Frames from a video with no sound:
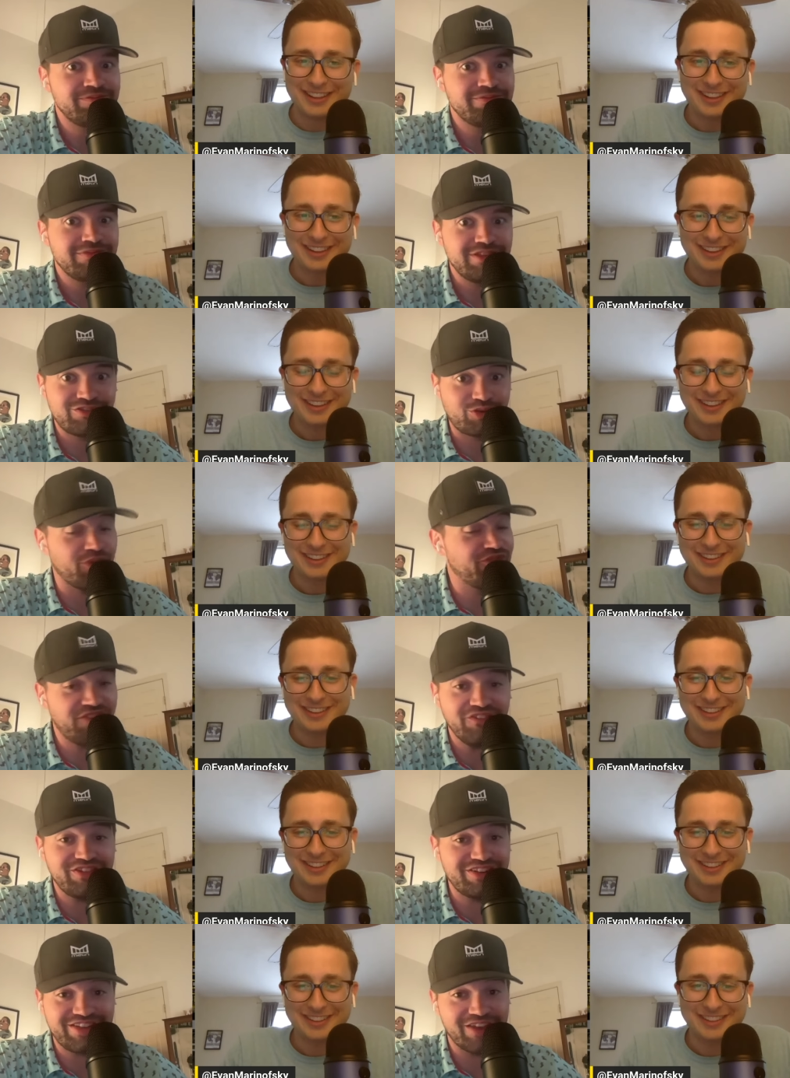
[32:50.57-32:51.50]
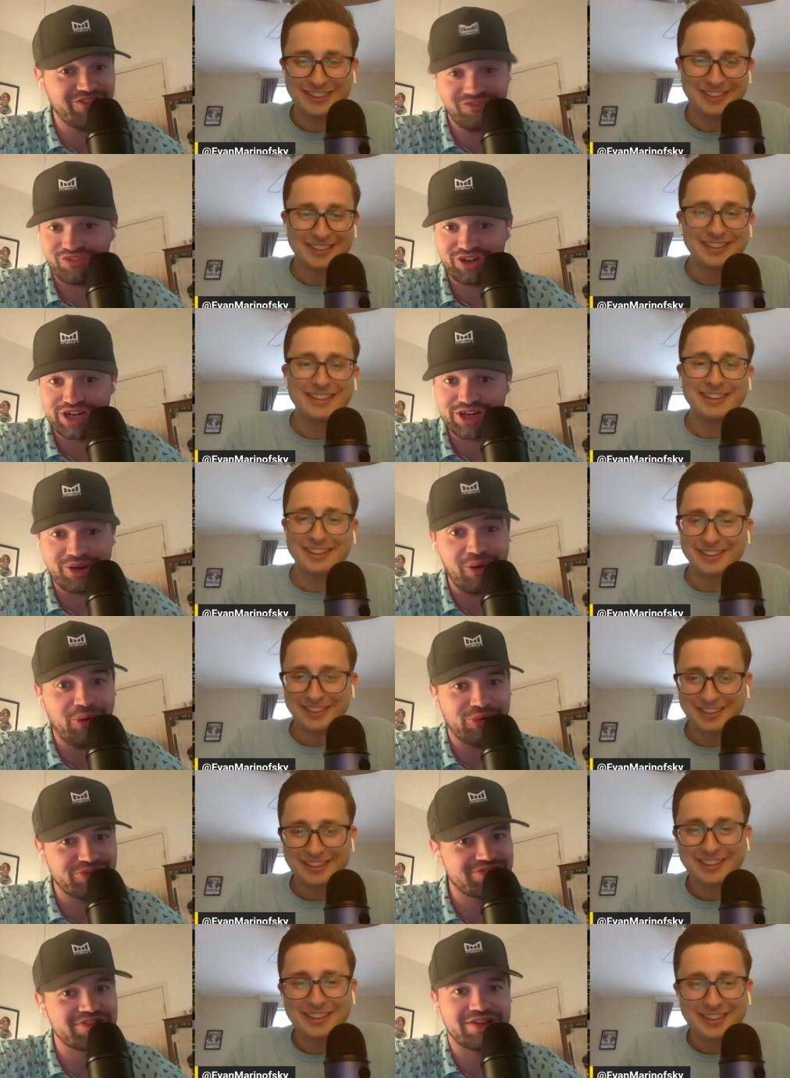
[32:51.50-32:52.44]
Speaker 1: he scored fifty seven freaking
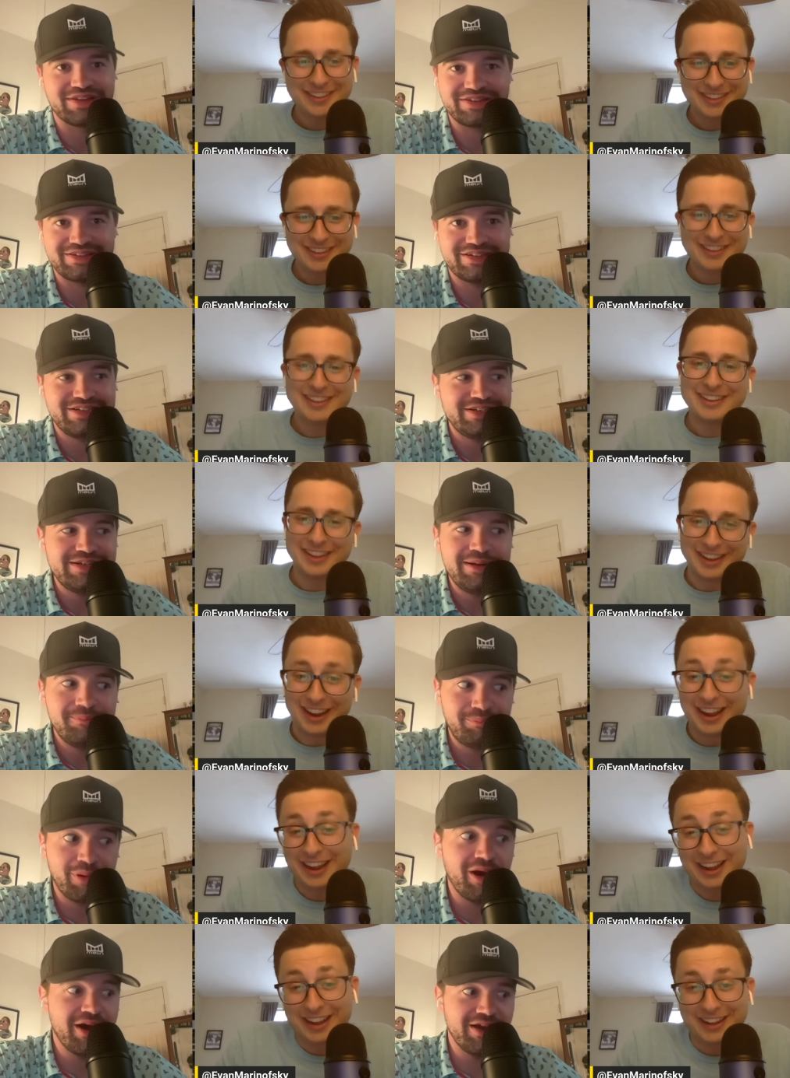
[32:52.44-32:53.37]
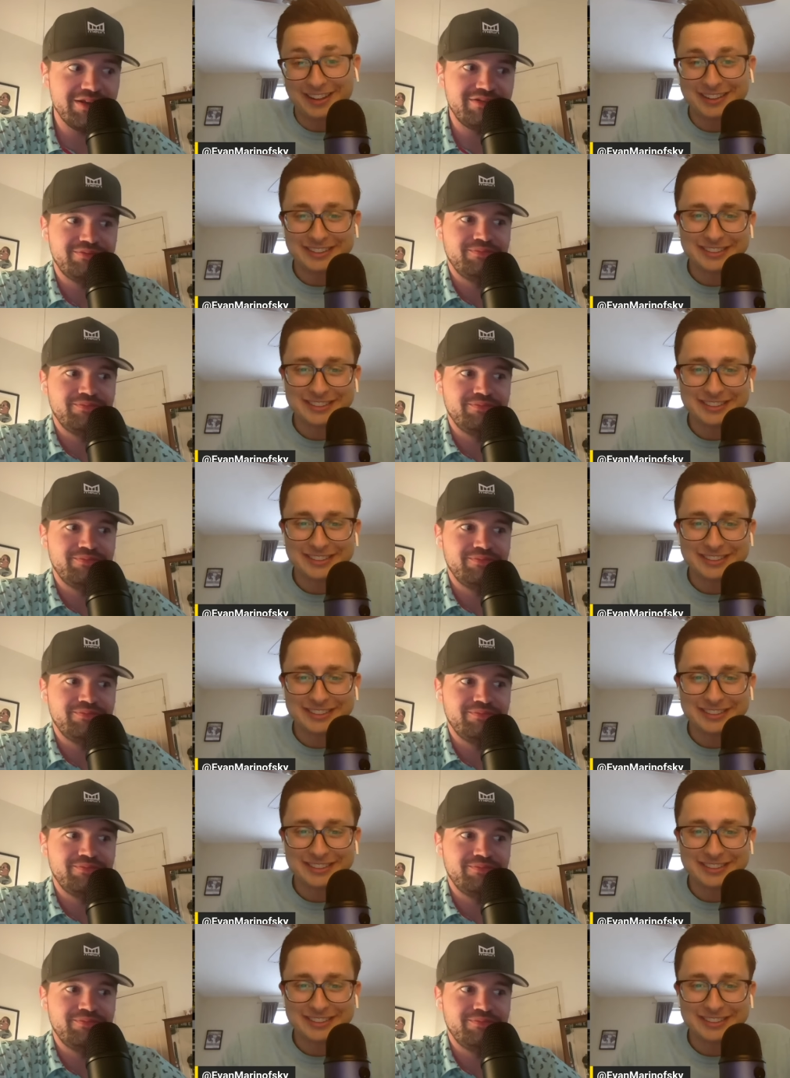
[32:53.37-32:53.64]
goals. Like, yeah. but